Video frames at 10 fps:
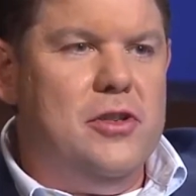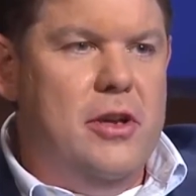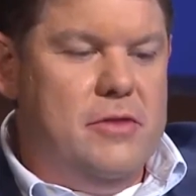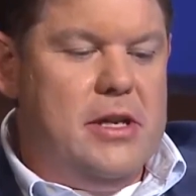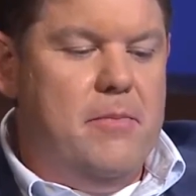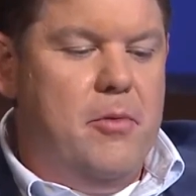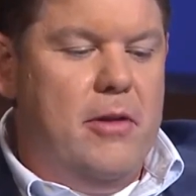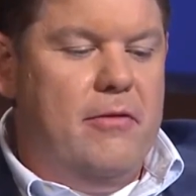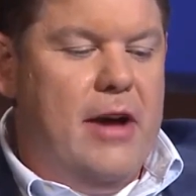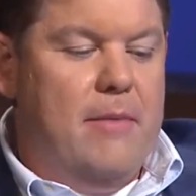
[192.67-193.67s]
you have
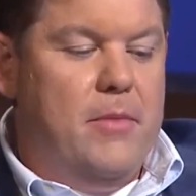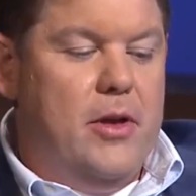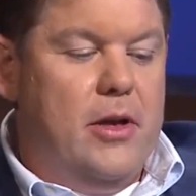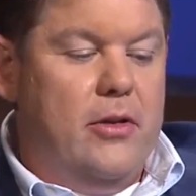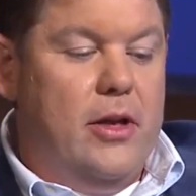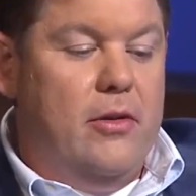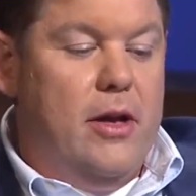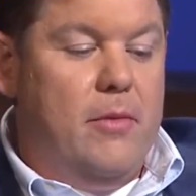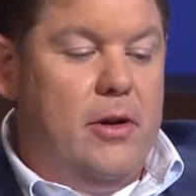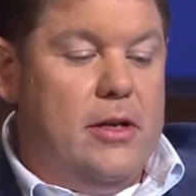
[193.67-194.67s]
7.5 million illegal
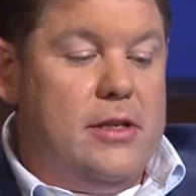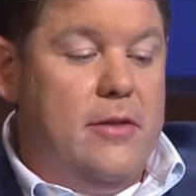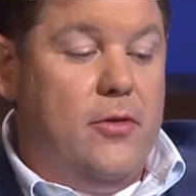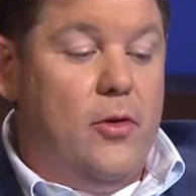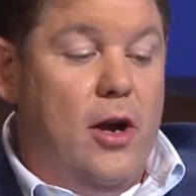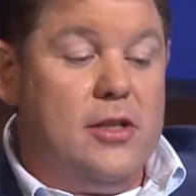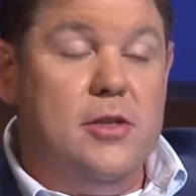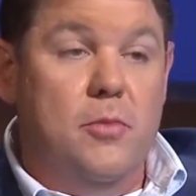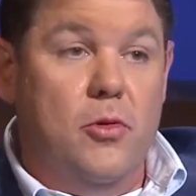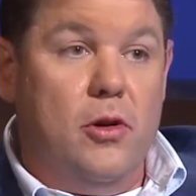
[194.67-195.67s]
immigrants that have crossed
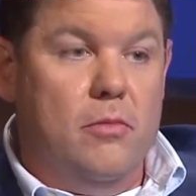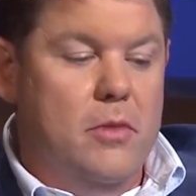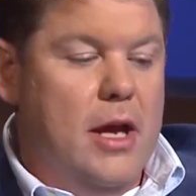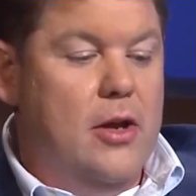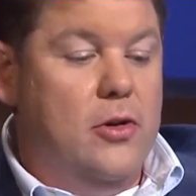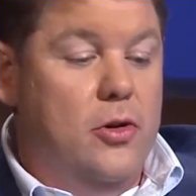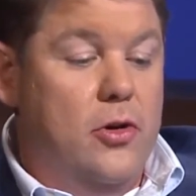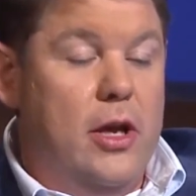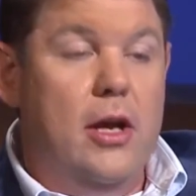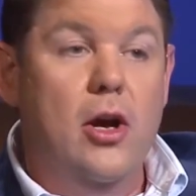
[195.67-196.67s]
the border,
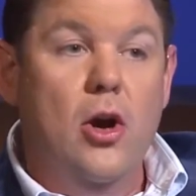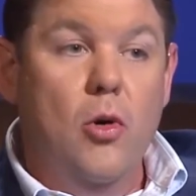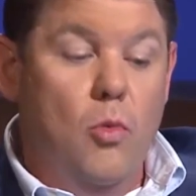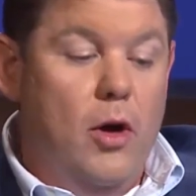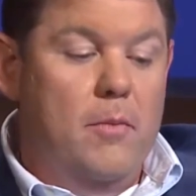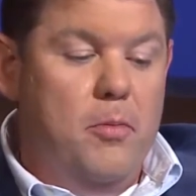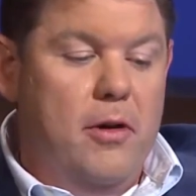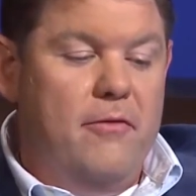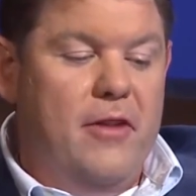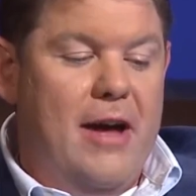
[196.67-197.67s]
including
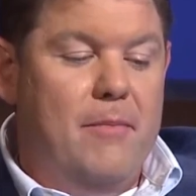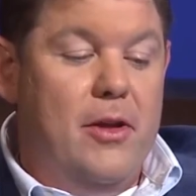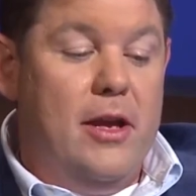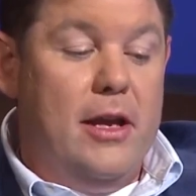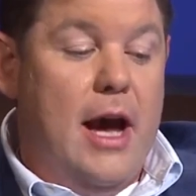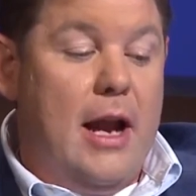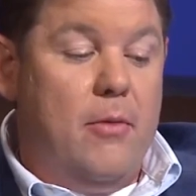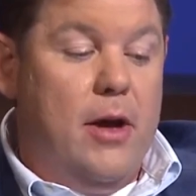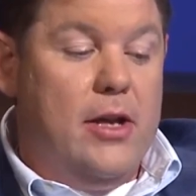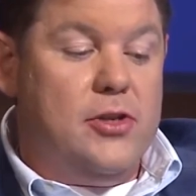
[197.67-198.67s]
1.5 million
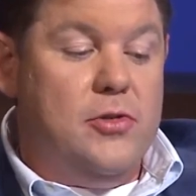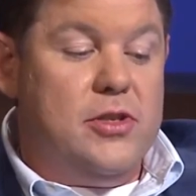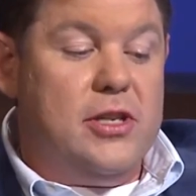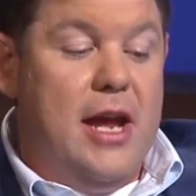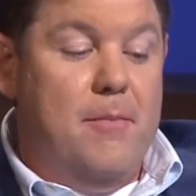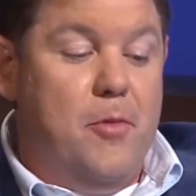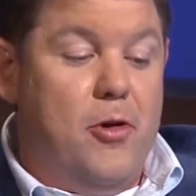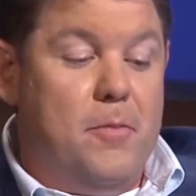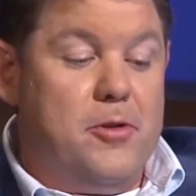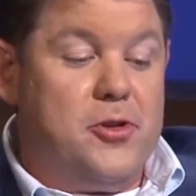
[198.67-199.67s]
gotaways who escaped
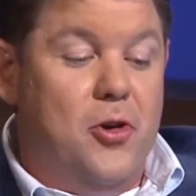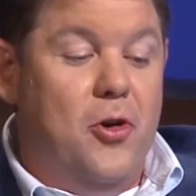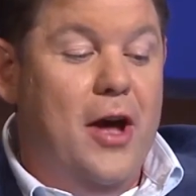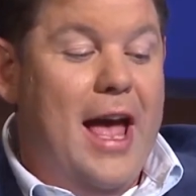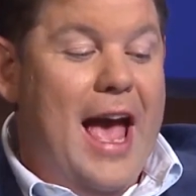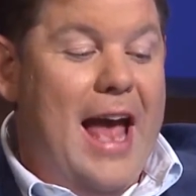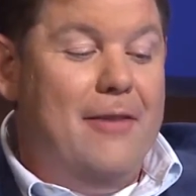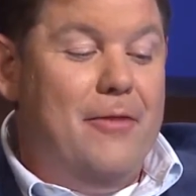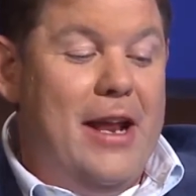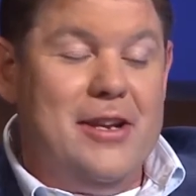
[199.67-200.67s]
Border Patrol
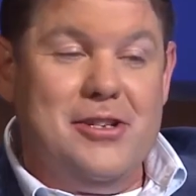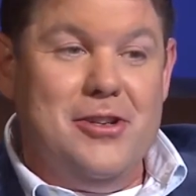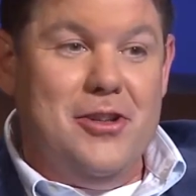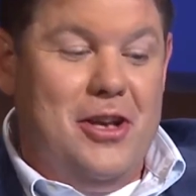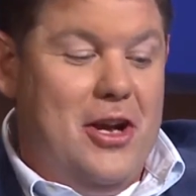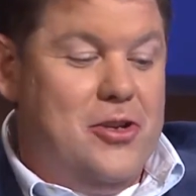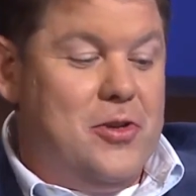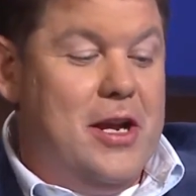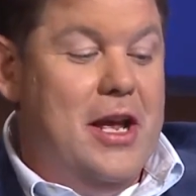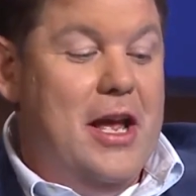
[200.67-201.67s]
and vanished into the
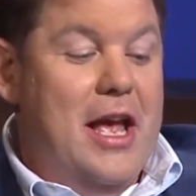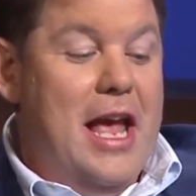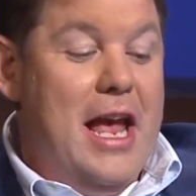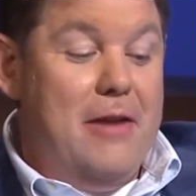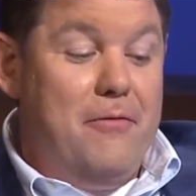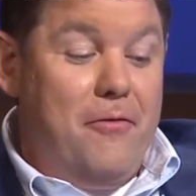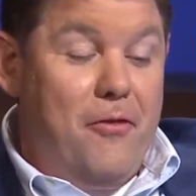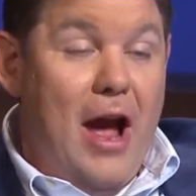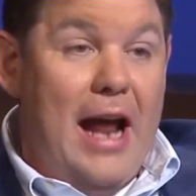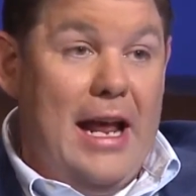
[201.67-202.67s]
country. In
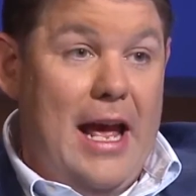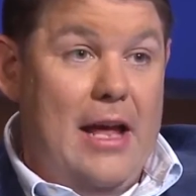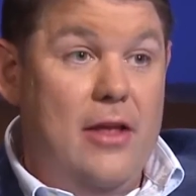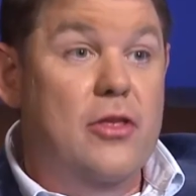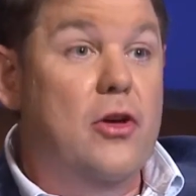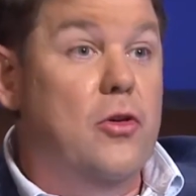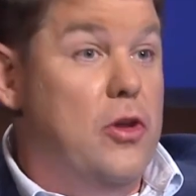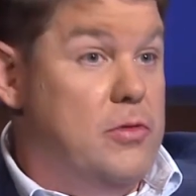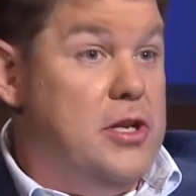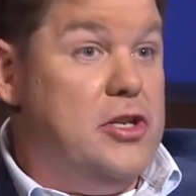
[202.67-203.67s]
Friday,
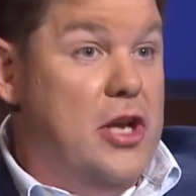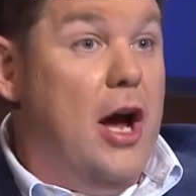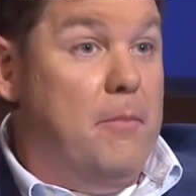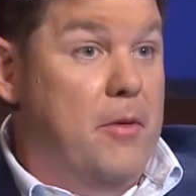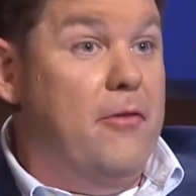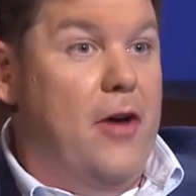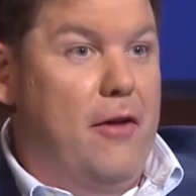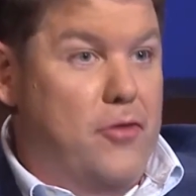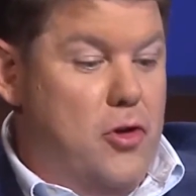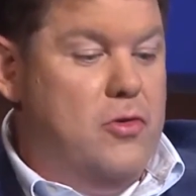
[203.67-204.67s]
there was a dump
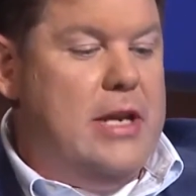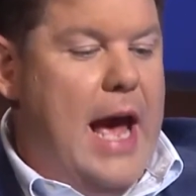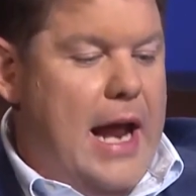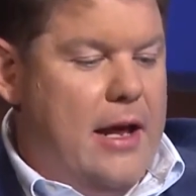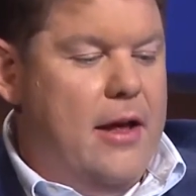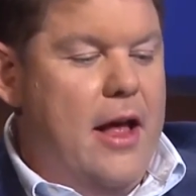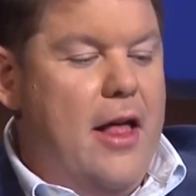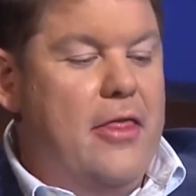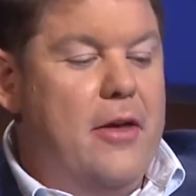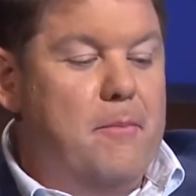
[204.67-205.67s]
of new data.
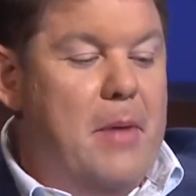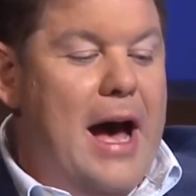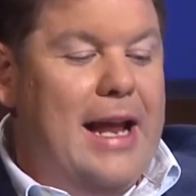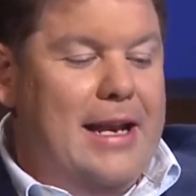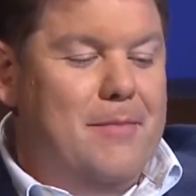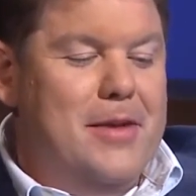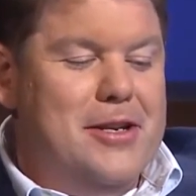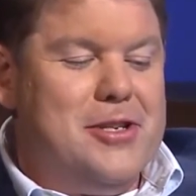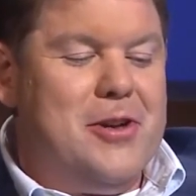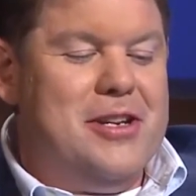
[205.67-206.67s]
The Biden
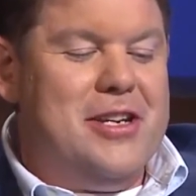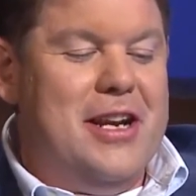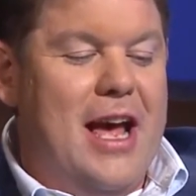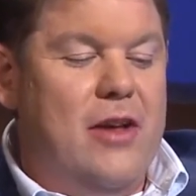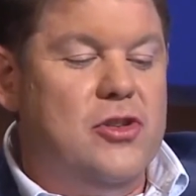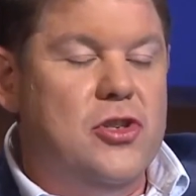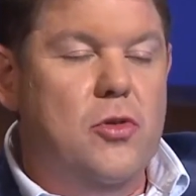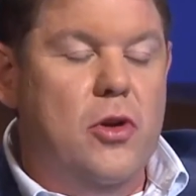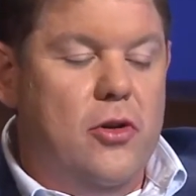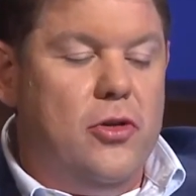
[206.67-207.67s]
administration announced
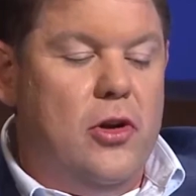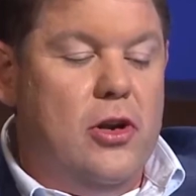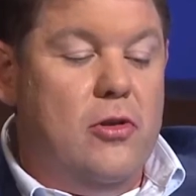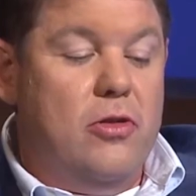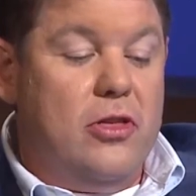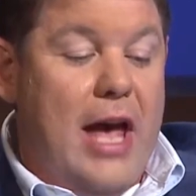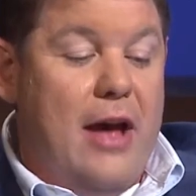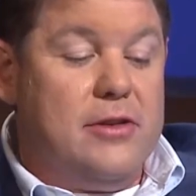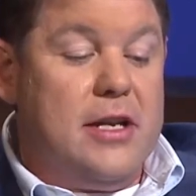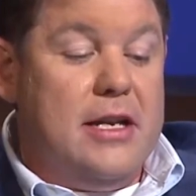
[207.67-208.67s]

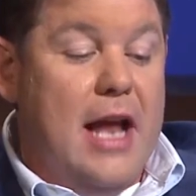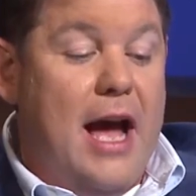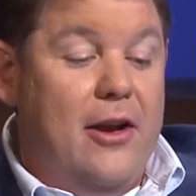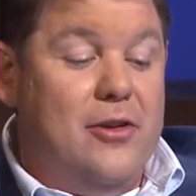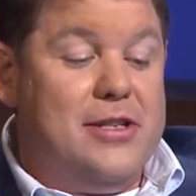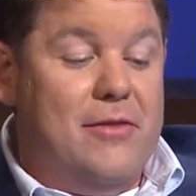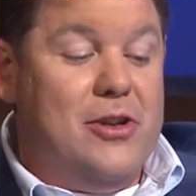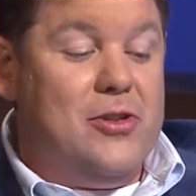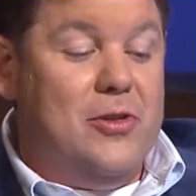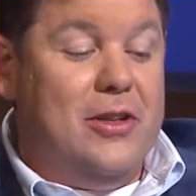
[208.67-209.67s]

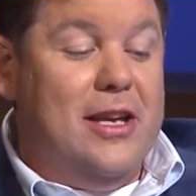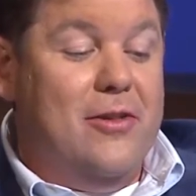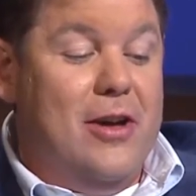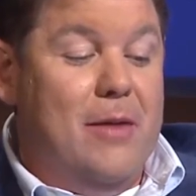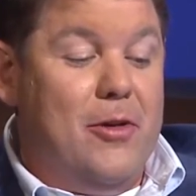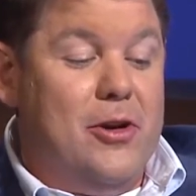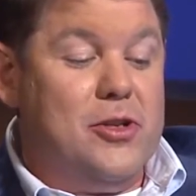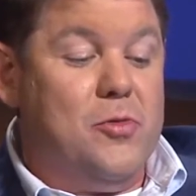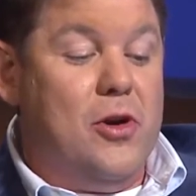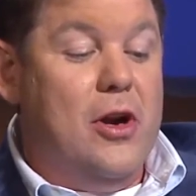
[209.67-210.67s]
232,972 illegal
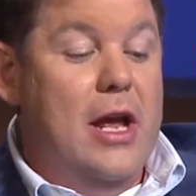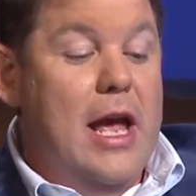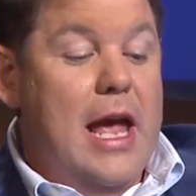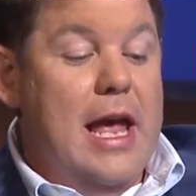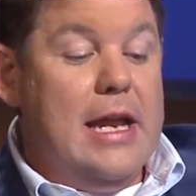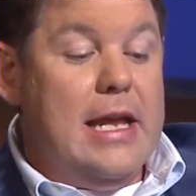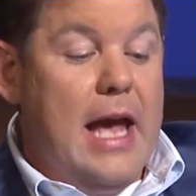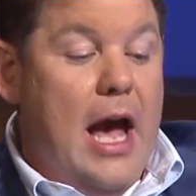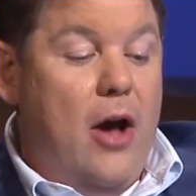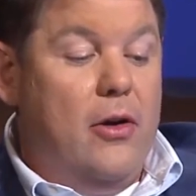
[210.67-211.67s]
immigrants were
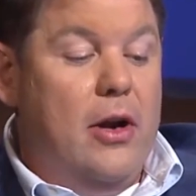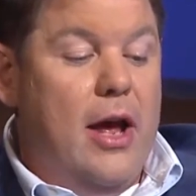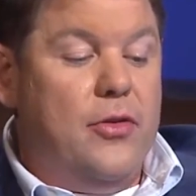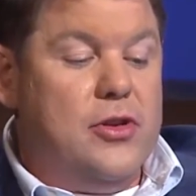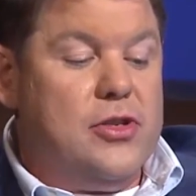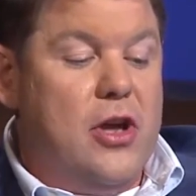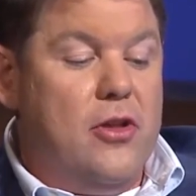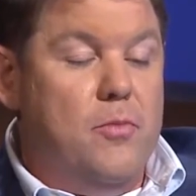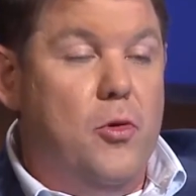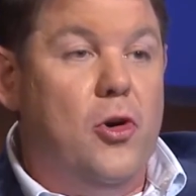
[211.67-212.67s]
encountered at the
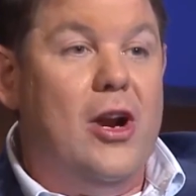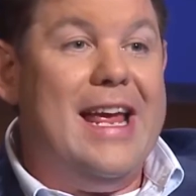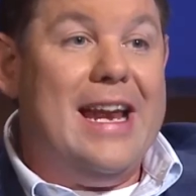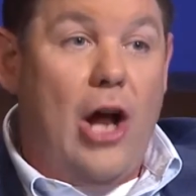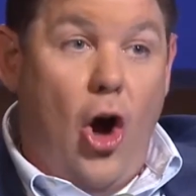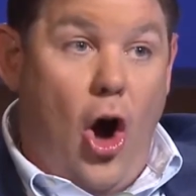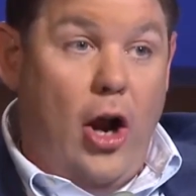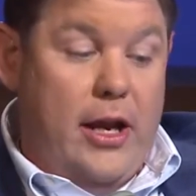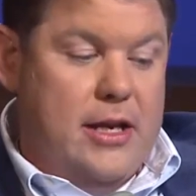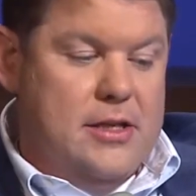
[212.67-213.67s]
southern border in
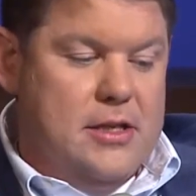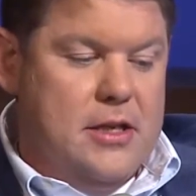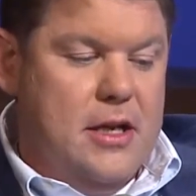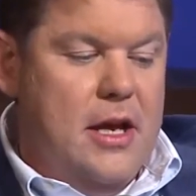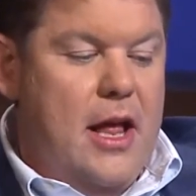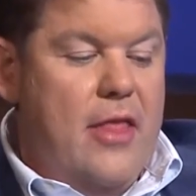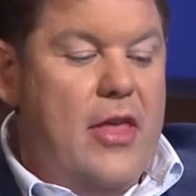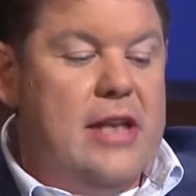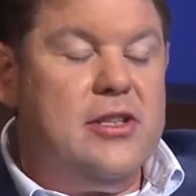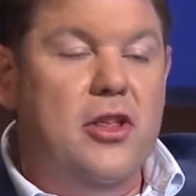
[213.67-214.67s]
August.
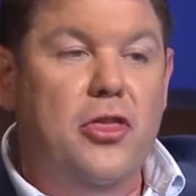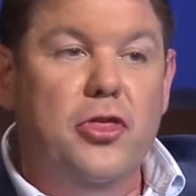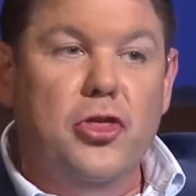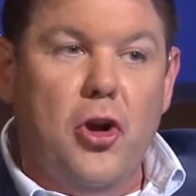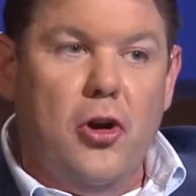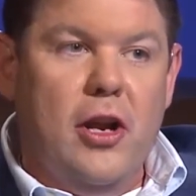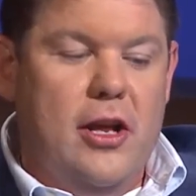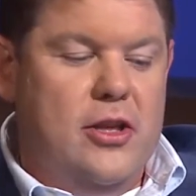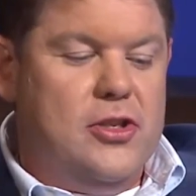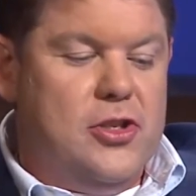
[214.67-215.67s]
That's the
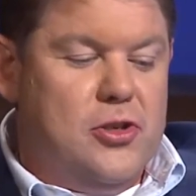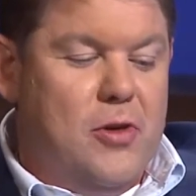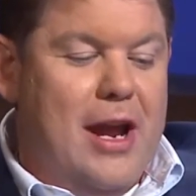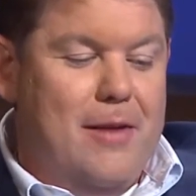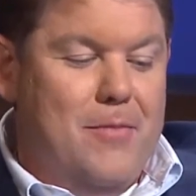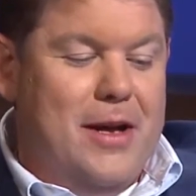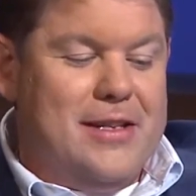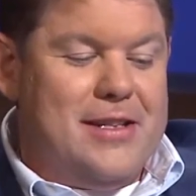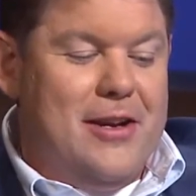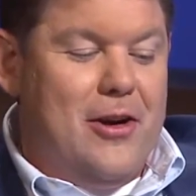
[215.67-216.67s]
30th straight month,
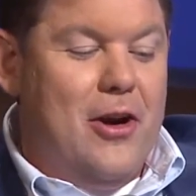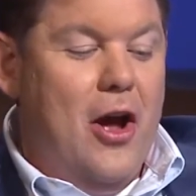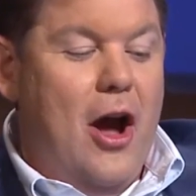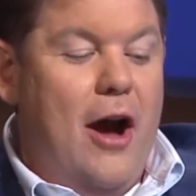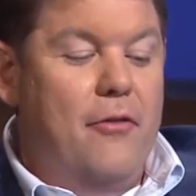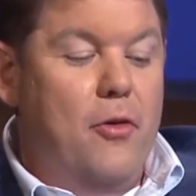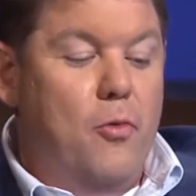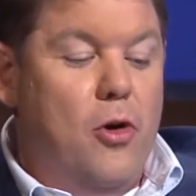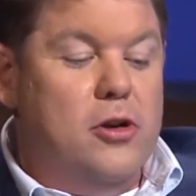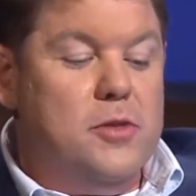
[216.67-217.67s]
Senator, of the
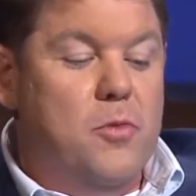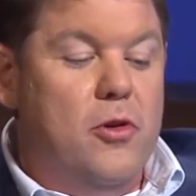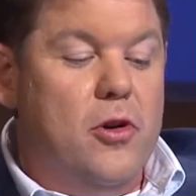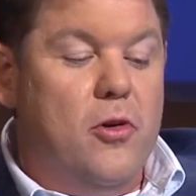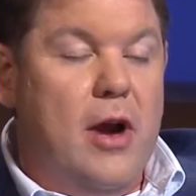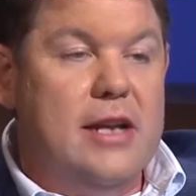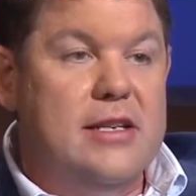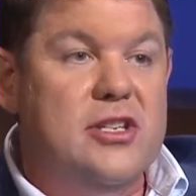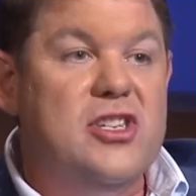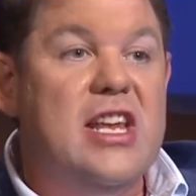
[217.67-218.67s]
worst border
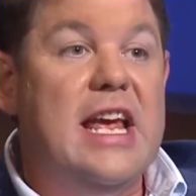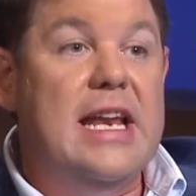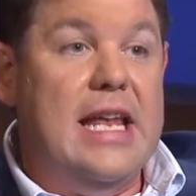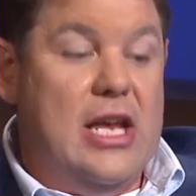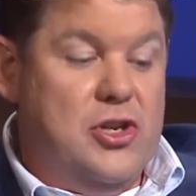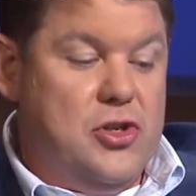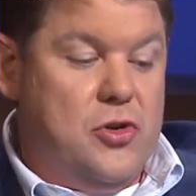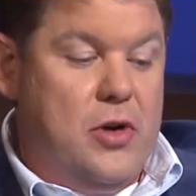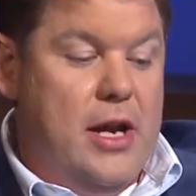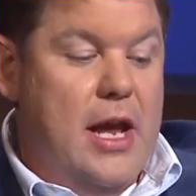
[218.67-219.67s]
crisis in
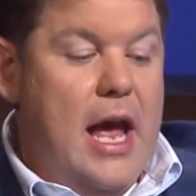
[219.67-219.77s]
history.